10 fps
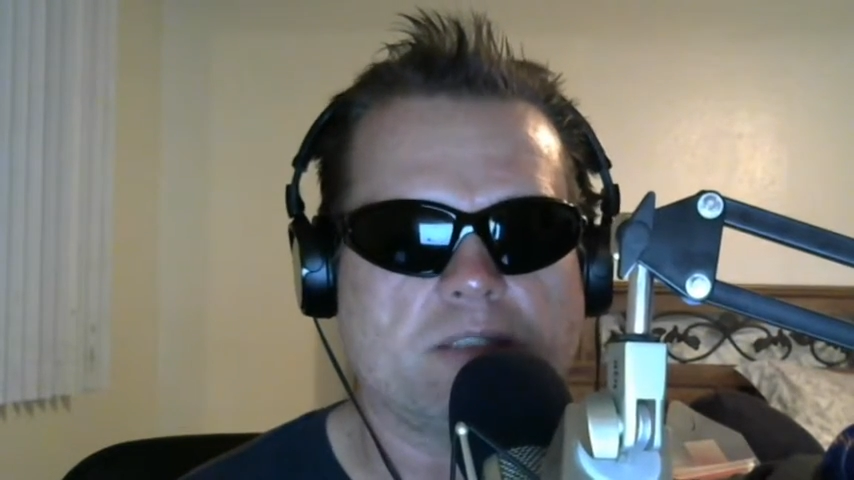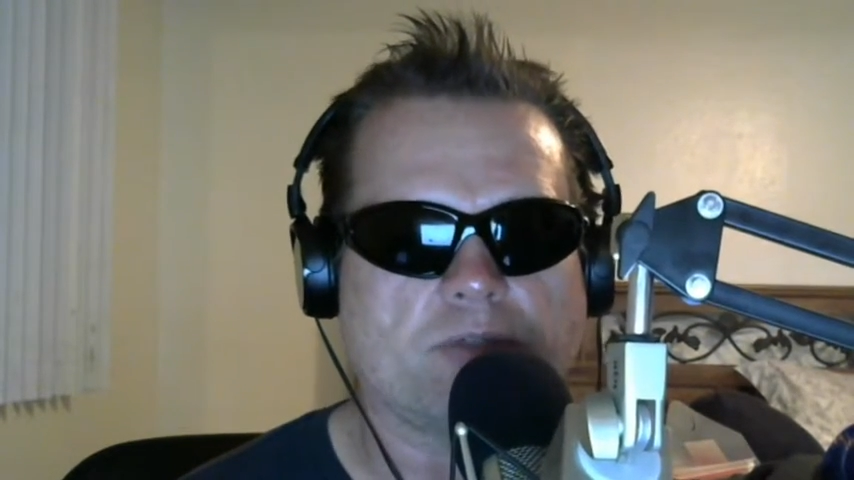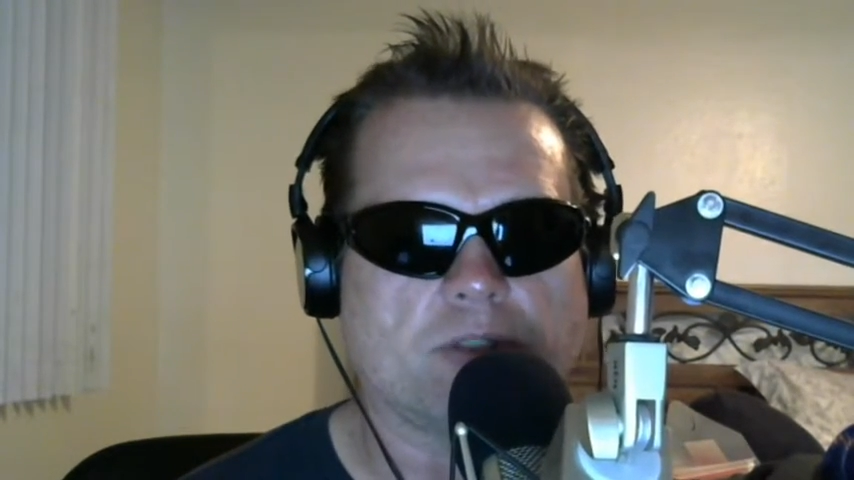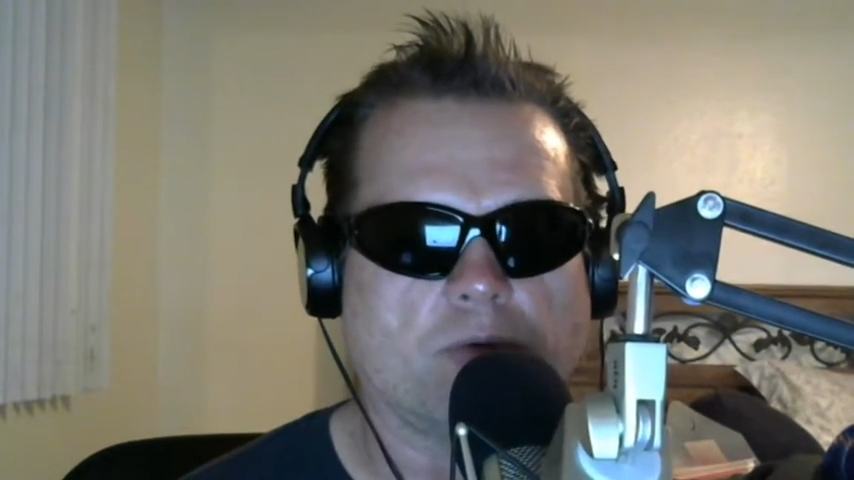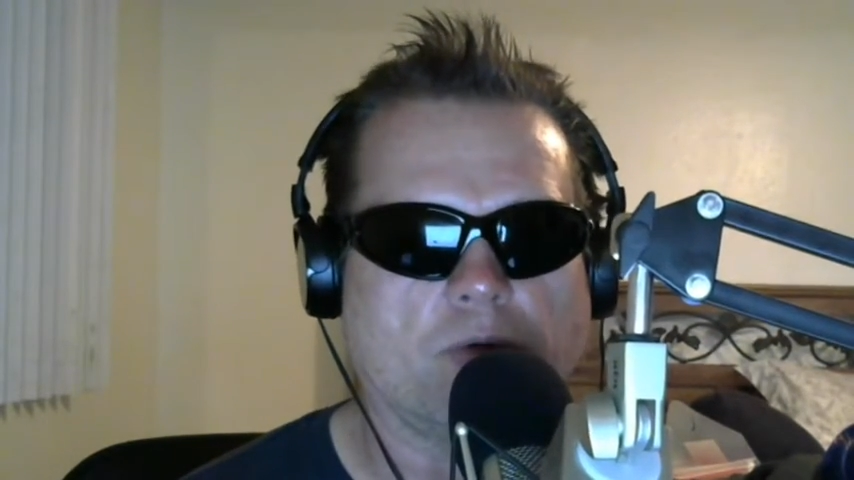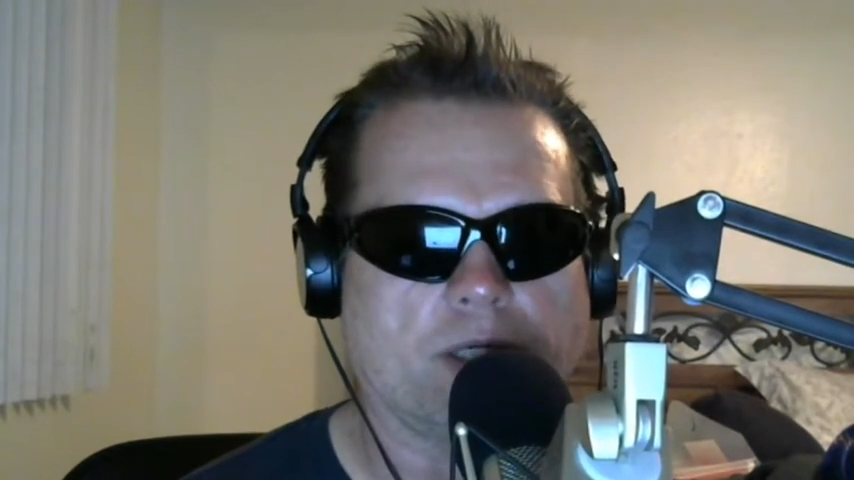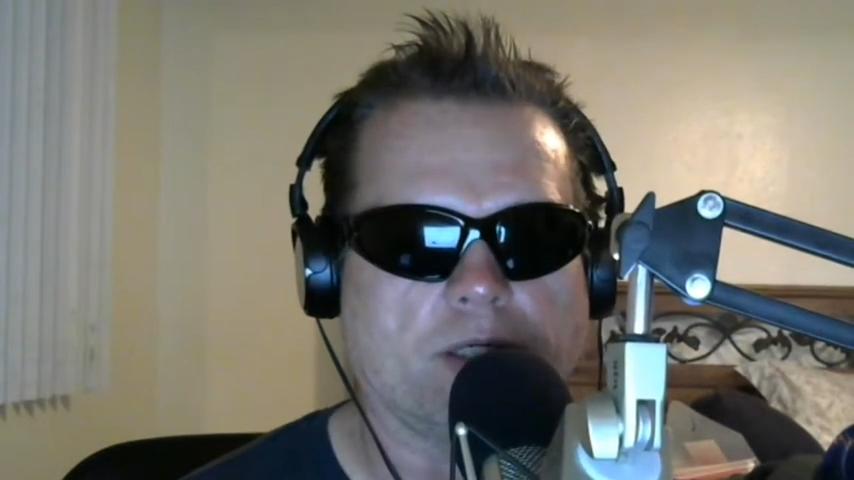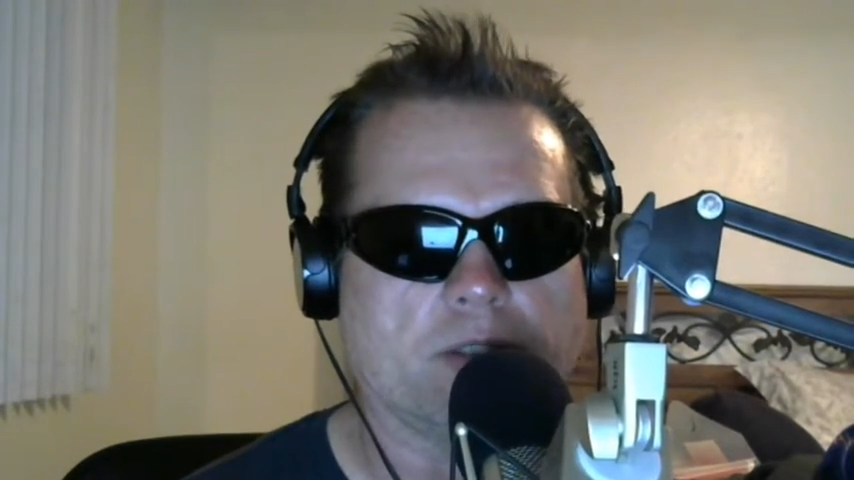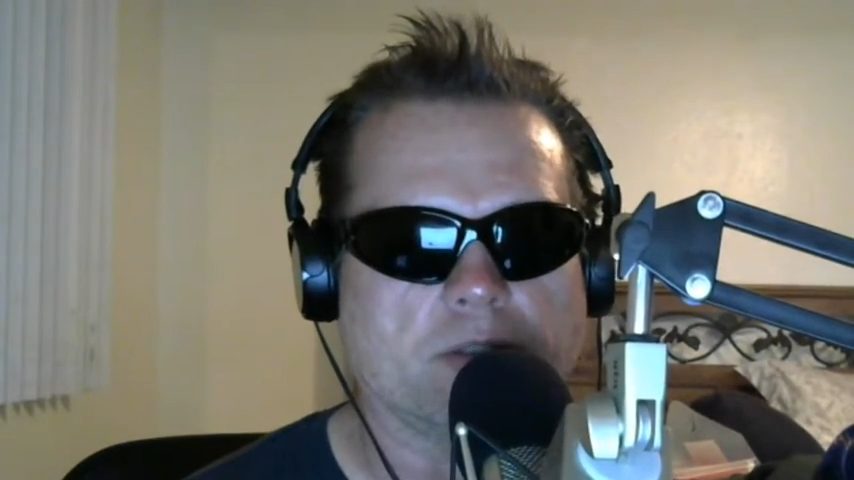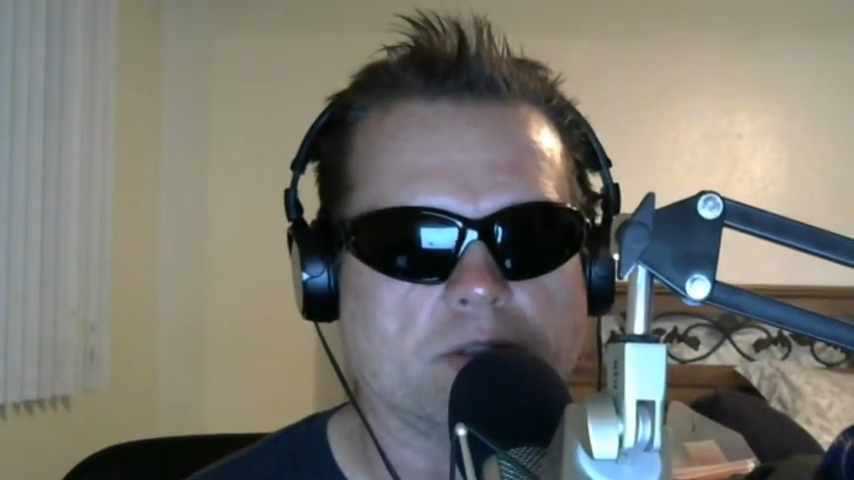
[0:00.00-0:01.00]
for 20
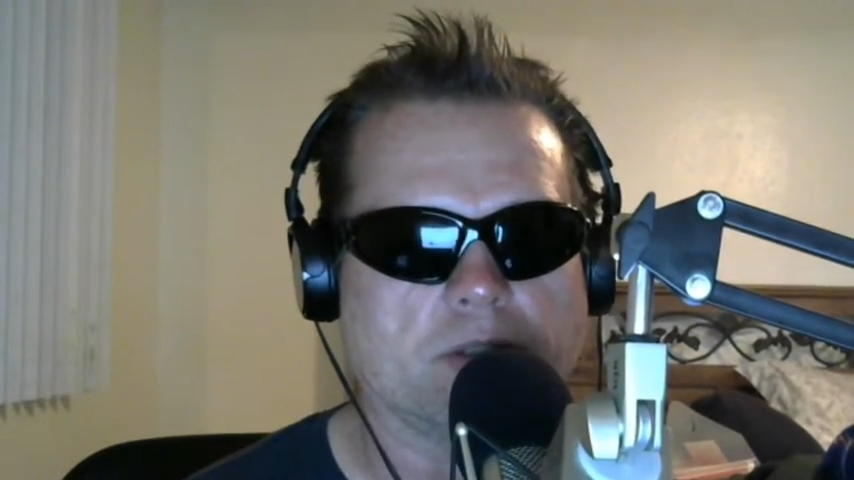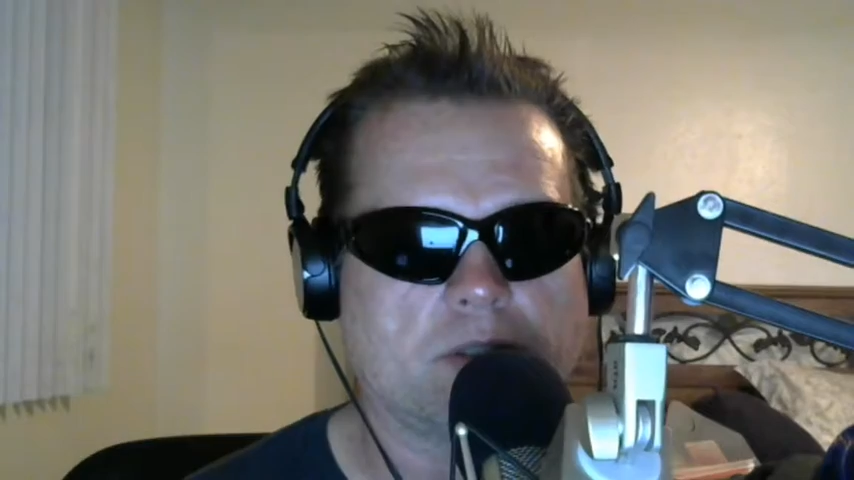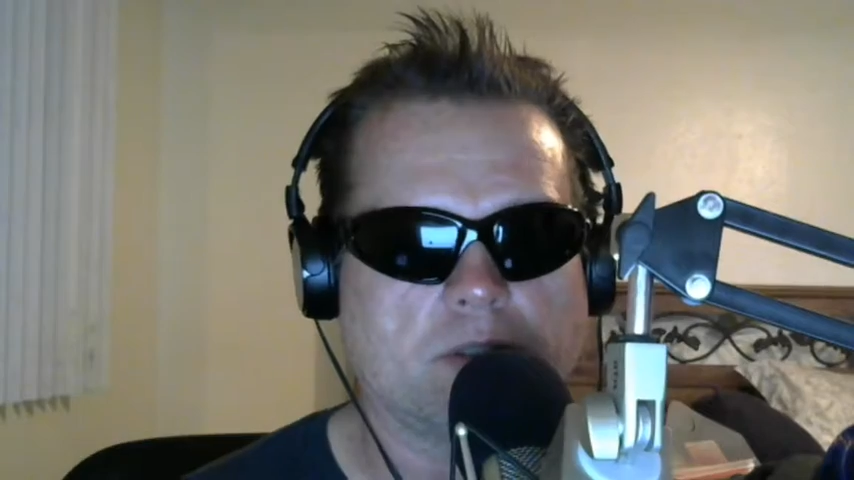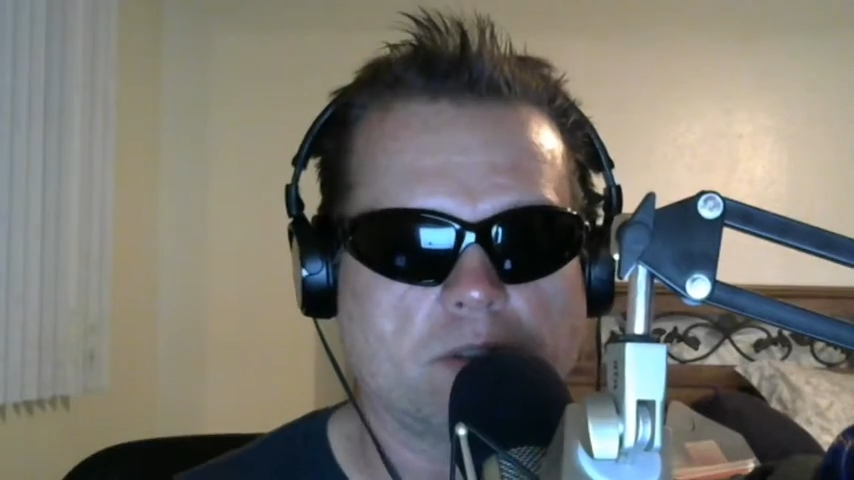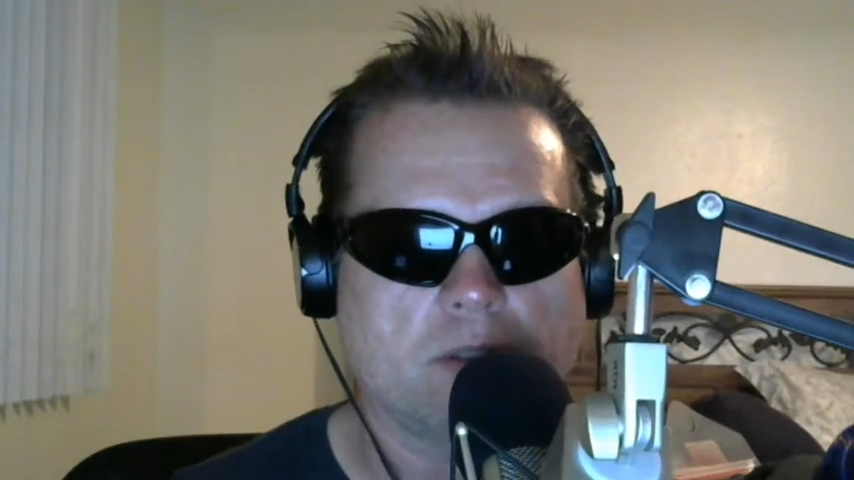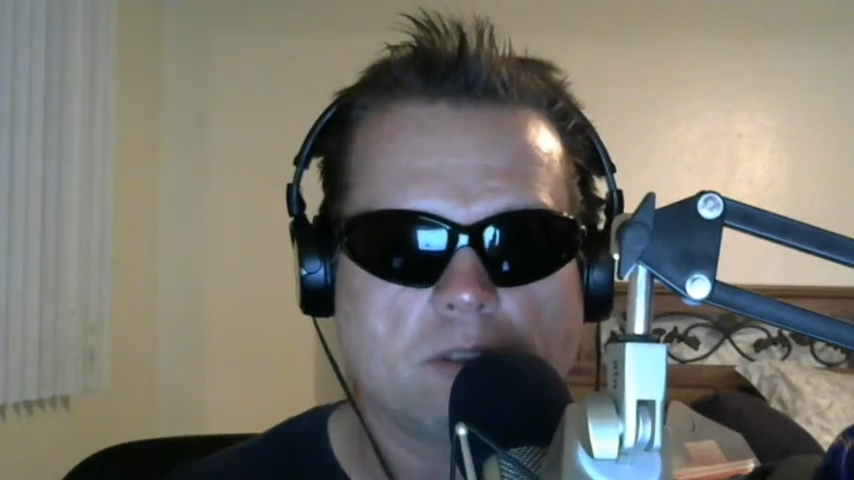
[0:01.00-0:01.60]
years.